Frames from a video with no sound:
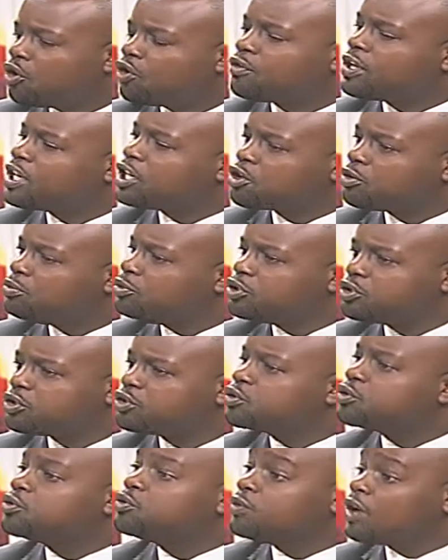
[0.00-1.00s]
of any commission
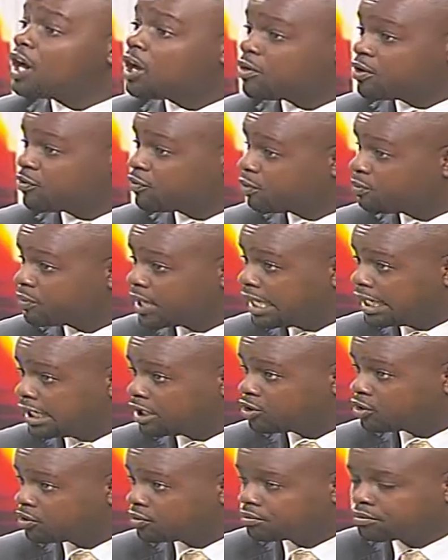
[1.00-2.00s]
too far away from the
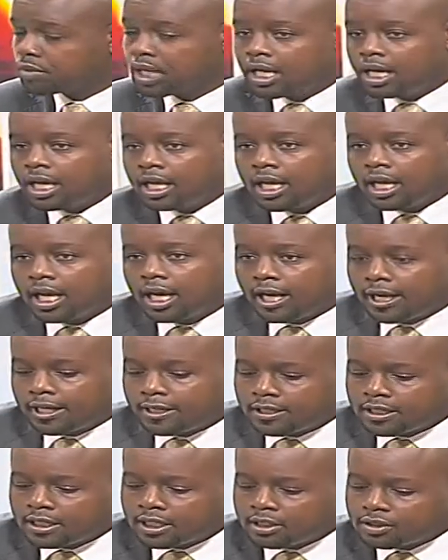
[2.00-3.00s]
election. And
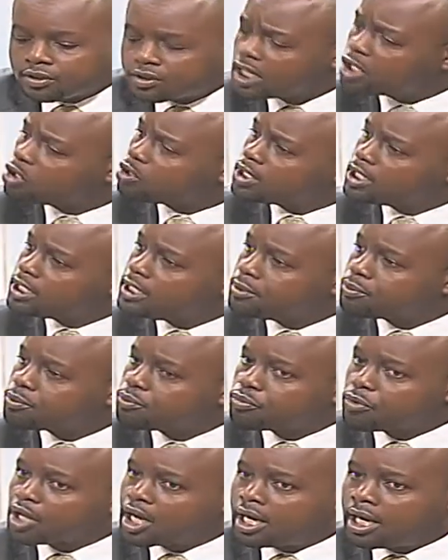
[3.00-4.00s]
uh, secondly,
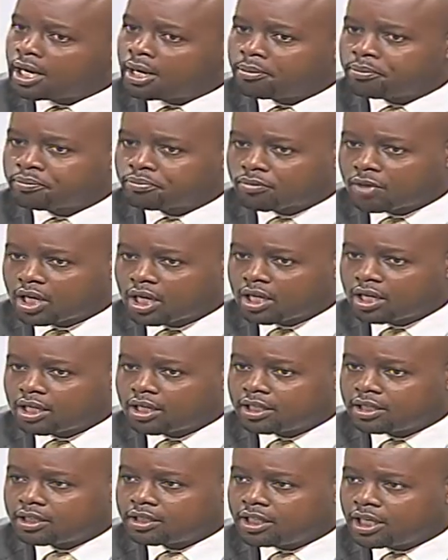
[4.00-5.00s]
um,
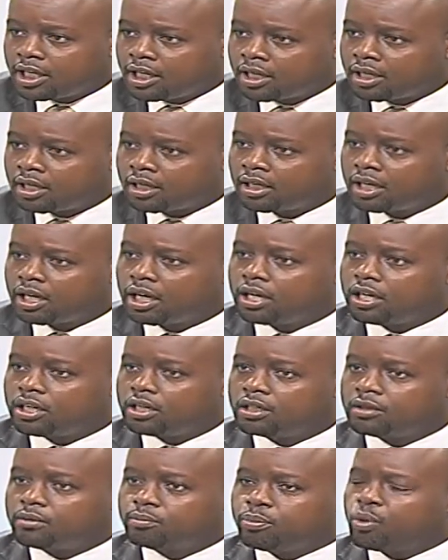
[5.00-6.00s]
the
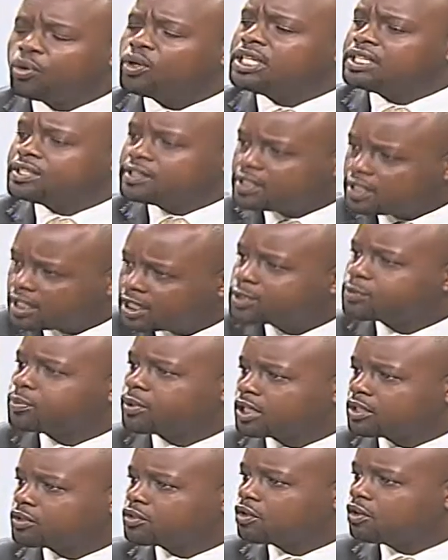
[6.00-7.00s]
policy
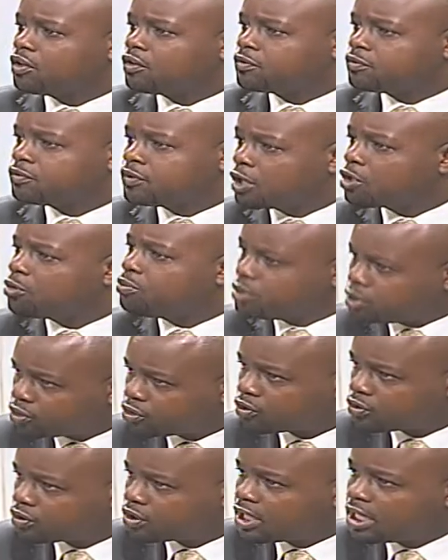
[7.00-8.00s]
aspect of the
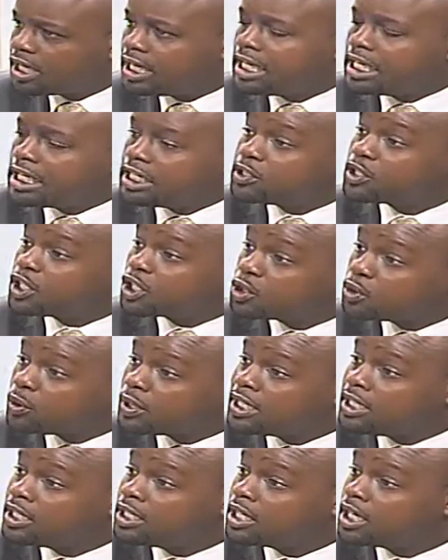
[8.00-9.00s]
commission is
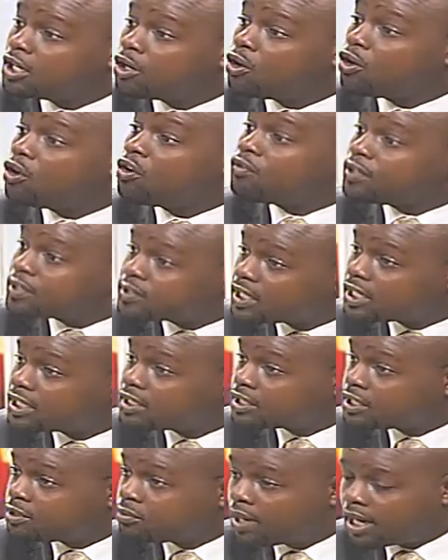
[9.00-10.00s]
actually
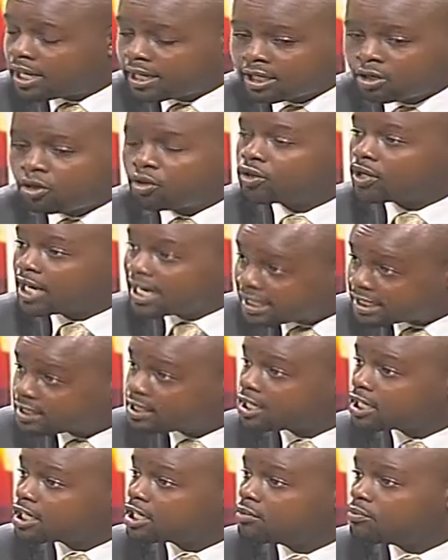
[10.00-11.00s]
oversighted by or
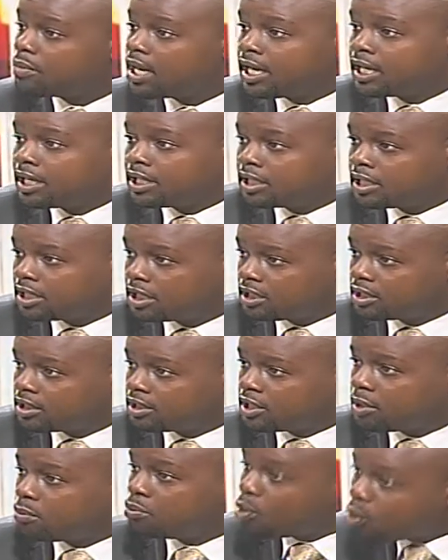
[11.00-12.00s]
undertaken by
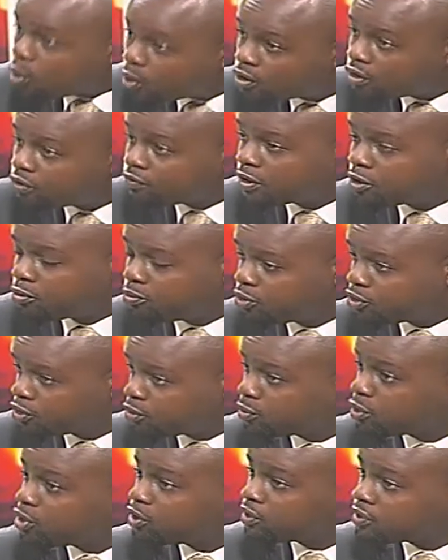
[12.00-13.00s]
the board of the commission,
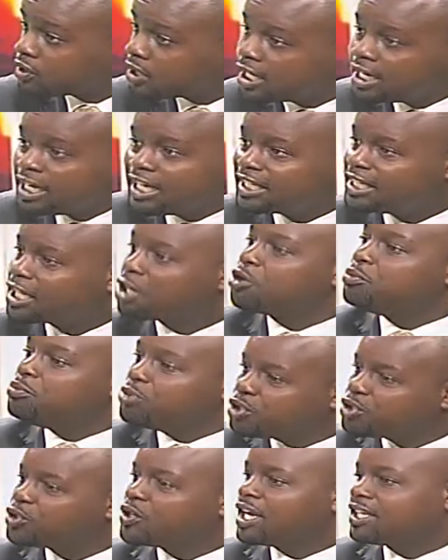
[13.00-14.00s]
which is the
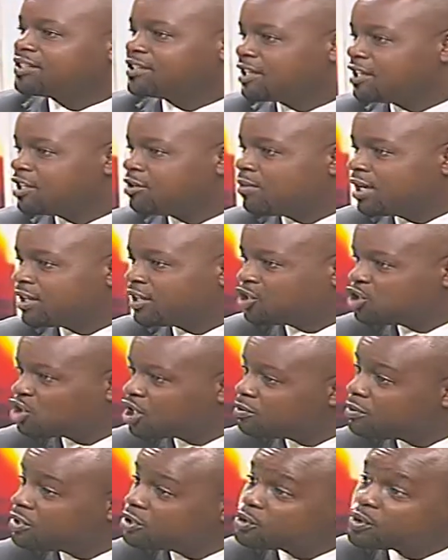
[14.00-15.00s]
commission as headed by the
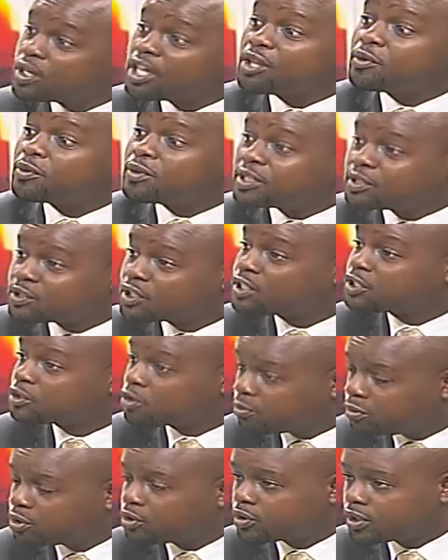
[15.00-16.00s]
chairman together with the six
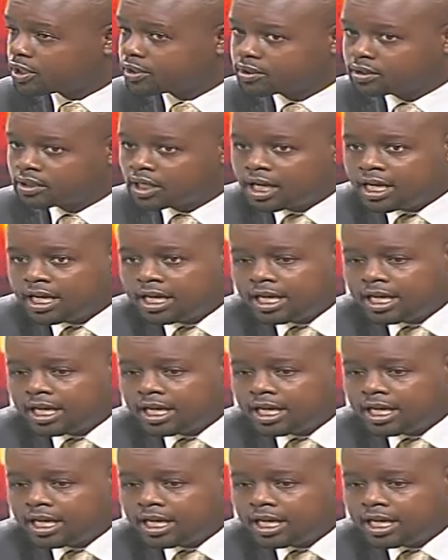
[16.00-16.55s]
commissioners. Yep.